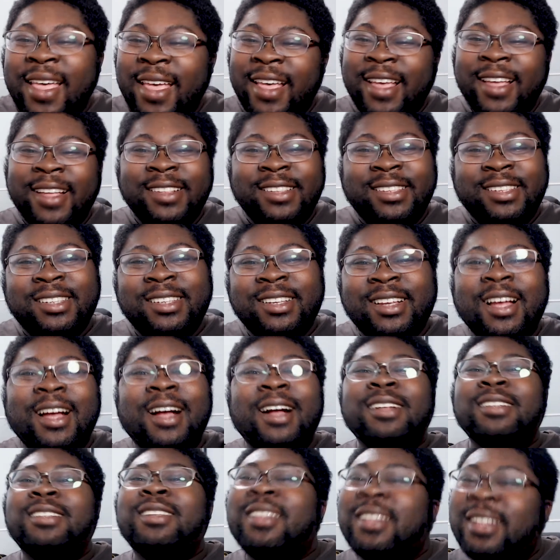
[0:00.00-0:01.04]
It's
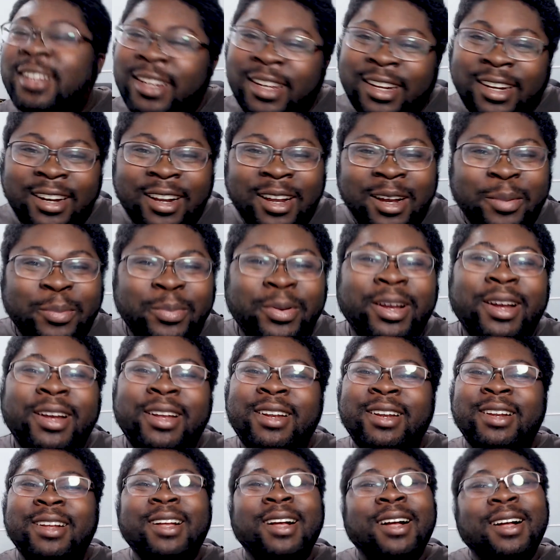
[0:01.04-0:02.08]
constantly getting
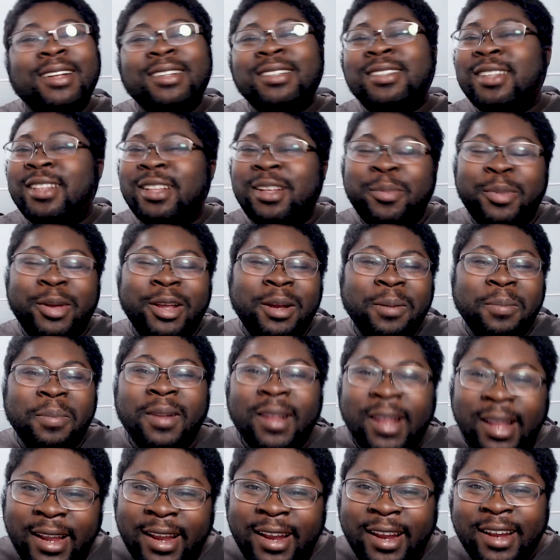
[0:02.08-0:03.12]
updated, constantly being
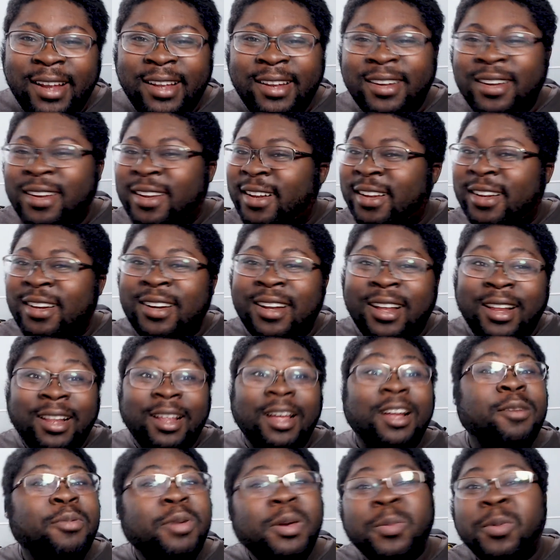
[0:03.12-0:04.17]
played, and a
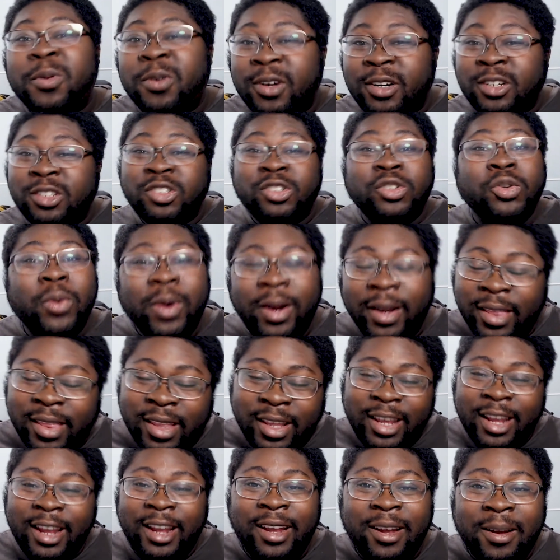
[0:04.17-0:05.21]
lot of people are enjoying the
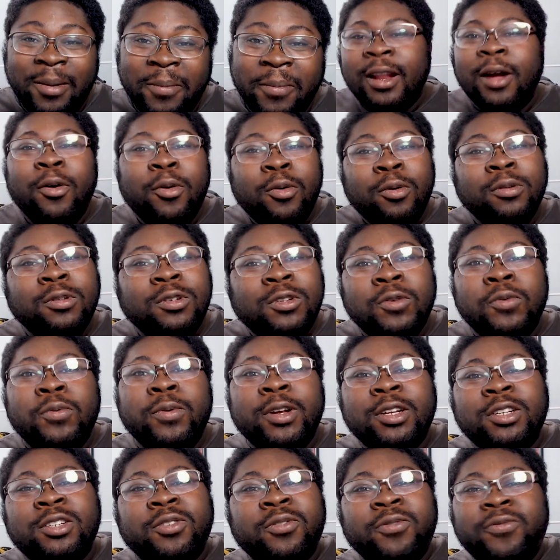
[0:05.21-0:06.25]
game. Now on
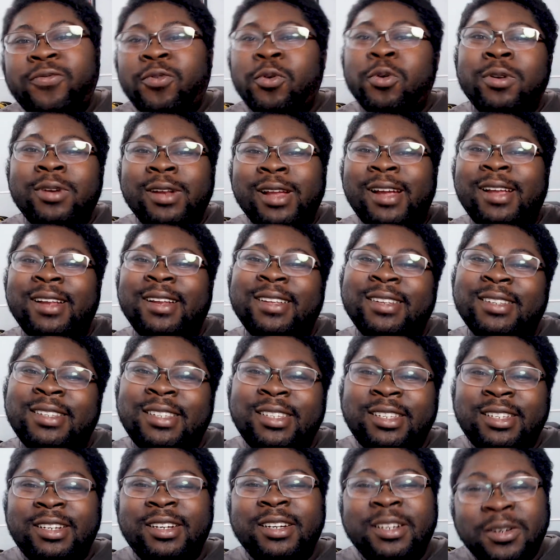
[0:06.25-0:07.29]
Twitch, Fortnite is
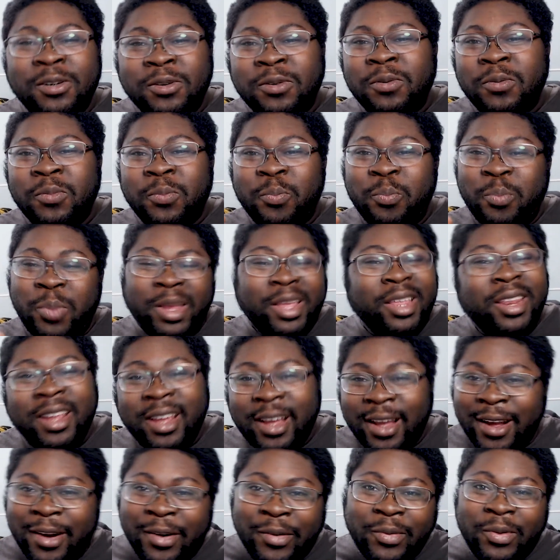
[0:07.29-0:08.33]
still
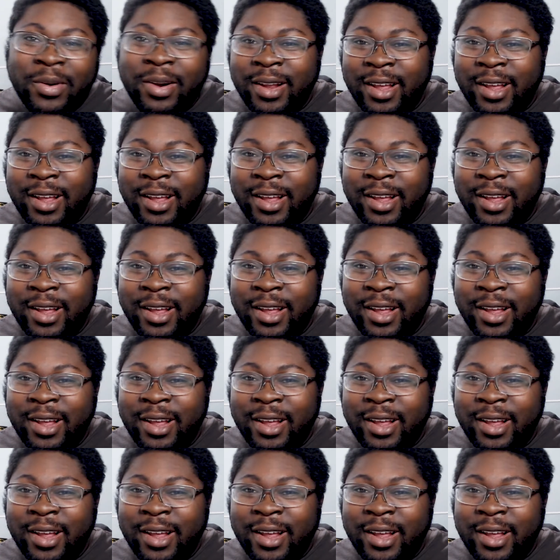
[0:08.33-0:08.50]
beating out